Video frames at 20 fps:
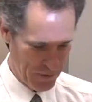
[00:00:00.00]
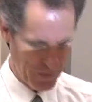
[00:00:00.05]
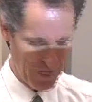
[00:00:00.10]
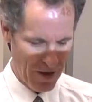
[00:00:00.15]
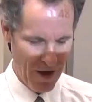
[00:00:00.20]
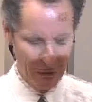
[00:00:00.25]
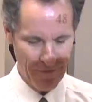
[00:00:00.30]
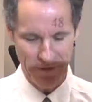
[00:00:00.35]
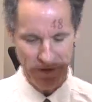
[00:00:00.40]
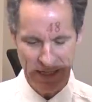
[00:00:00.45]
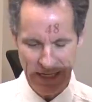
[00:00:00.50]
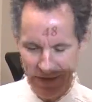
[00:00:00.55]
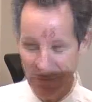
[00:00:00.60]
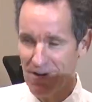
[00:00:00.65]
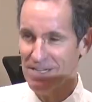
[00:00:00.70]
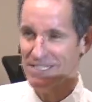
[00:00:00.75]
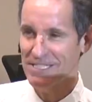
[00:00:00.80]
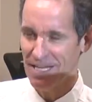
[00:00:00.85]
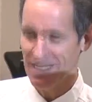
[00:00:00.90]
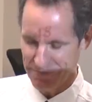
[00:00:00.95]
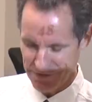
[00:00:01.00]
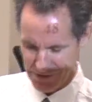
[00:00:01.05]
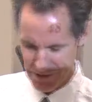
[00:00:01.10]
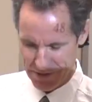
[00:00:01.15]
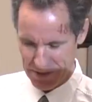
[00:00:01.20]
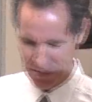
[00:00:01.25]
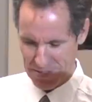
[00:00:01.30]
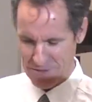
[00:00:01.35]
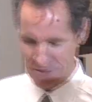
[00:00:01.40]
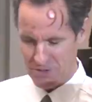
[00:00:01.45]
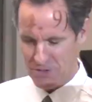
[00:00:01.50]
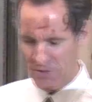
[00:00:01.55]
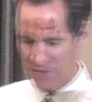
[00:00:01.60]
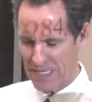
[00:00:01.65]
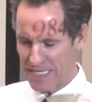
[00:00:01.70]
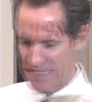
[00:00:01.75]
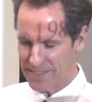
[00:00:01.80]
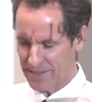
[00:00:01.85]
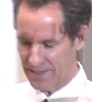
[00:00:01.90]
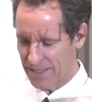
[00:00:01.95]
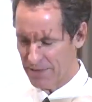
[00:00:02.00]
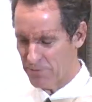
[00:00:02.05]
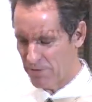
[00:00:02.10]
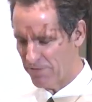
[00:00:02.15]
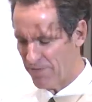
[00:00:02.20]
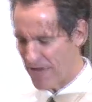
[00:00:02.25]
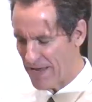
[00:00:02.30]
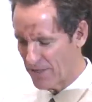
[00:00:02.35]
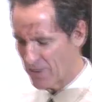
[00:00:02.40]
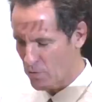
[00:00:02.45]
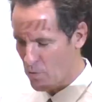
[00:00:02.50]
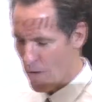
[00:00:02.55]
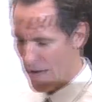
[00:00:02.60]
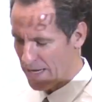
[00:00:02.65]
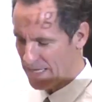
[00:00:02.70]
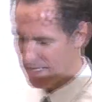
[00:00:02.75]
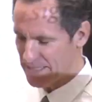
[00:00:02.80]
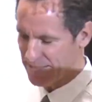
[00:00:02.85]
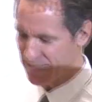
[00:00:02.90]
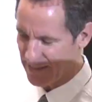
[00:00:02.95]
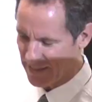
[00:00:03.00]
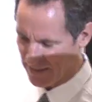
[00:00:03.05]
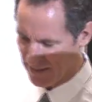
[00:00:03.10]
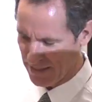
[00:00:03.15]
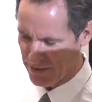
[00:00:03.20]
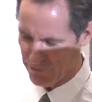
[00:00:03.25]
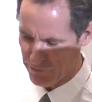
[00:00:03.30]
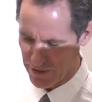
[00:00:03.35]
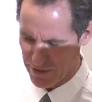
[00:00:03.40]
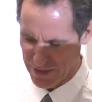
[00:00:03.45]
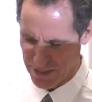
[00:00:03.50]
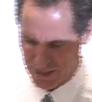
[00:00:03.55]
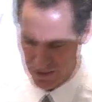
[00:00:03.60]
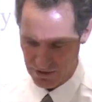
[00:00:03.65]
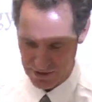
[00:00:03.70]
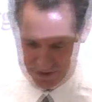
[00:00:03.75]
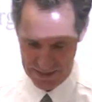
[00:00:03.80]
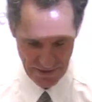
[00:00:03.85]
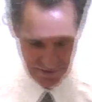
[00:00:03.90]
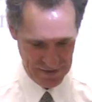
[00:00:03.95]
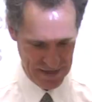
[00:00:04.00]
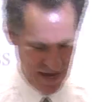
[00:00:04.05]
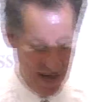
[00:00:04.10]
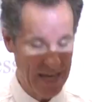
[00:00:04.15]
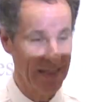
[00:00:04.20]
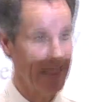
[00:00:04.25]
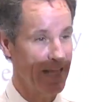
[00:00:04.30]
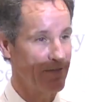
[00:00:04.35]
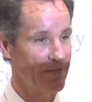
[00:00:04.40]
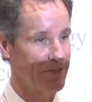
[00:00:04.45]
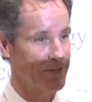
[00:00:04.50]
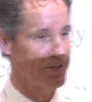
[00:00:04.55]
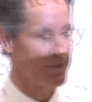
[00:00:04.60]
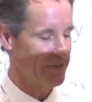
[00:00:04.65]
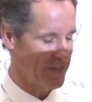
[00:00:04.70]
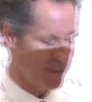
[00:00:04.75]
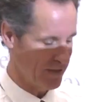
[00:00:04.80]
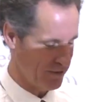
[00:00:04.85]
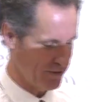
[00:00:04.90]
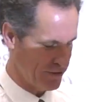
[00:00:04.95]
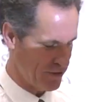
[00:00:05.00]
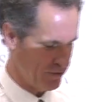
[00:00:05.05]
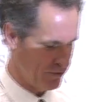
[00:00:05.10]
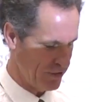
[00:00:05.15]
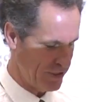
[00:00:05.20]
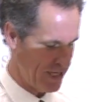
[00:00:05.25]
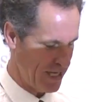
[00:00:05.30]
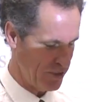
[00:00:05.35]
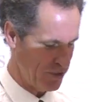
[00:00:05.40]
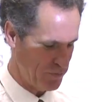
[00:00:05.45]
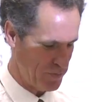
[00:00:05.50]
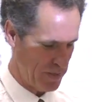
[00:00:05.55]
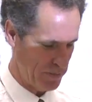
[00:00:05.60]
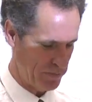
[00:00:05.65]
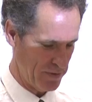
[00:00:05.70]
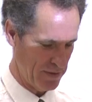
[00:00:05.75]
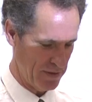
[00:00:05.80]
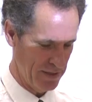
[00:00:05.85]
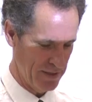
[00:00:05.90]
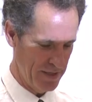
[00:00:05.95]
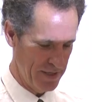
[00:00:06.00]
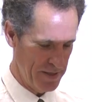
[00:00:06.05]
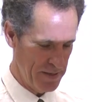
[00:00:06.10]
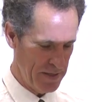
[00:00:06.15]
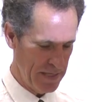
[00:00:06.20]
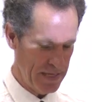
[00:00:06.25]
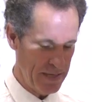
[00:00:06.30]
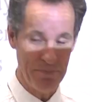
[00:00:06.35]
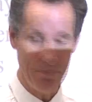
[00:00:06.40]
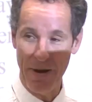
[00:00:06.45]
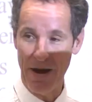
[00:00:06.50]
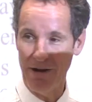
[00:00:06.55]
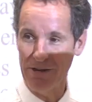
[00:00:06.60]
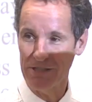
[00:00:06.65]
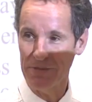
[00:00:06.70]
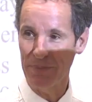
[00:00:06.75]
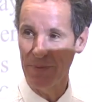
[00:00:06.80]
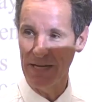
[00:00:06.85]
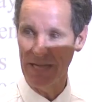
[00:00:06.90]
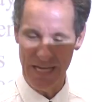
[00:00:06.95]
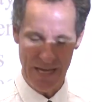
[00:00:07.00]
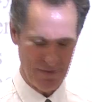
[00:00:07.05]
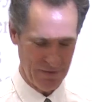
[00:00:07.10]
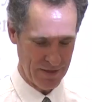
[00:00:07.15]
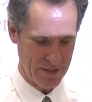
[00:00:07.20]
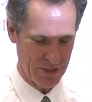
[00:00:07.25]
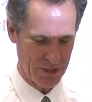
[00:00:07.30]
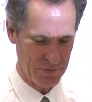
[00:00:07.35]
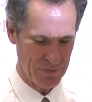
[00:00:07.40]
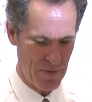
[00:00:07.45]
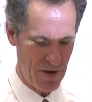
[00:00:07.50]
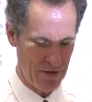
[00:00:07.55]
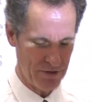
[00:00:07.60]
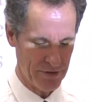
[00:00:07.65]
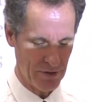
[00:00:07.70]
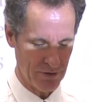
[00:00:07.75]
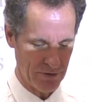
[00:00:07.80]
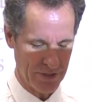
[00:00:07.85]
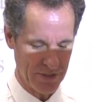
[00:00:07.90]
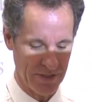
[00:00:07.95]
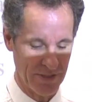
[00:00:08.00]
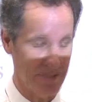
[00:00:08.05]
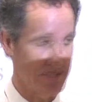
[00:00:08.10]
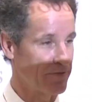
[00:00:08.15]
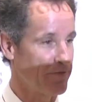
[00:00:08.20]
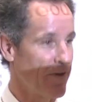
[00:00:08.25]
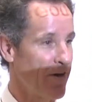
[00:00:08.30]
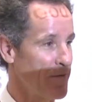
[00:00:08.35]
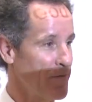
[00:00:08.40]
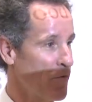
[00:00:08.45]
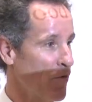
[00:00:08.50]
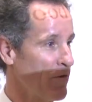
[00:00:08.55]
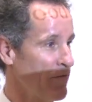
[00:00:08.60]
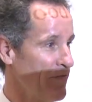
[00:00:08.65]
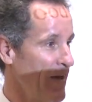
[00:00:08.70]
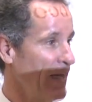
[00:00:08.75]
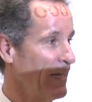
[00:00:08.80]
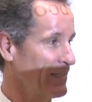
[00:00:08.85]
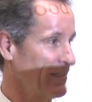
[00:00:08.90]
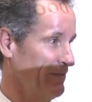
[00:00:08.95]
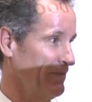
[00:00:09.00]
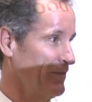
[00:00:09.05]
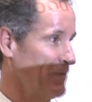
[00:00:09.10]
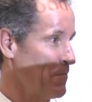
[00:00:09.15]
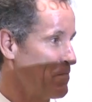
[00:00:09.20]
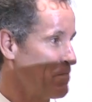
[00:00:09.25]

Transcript: We all forgive ourselves too easily. We find it quite easy to live with guilt. Even high levels of guilt don't change people. Embarrassment, even in small doses, is far more effective.